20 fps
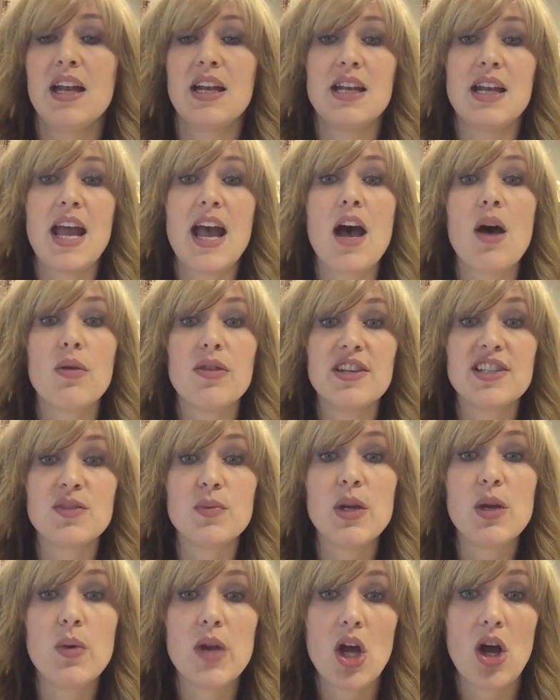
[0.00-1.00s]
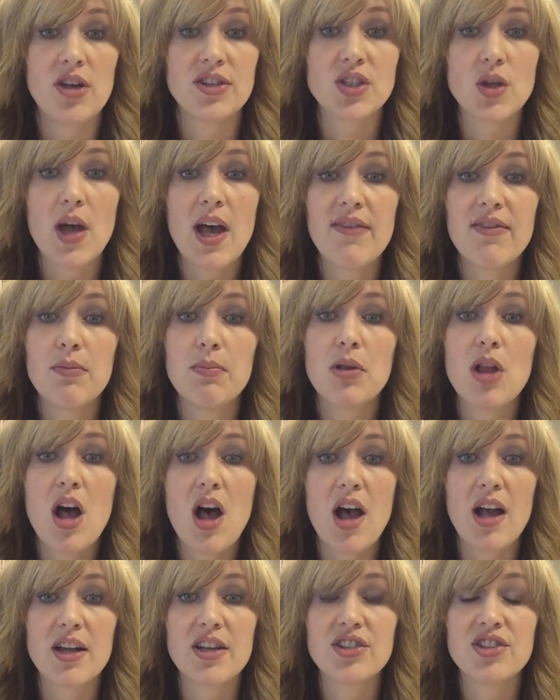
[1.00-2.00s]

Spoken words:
Now this week we also have a blog.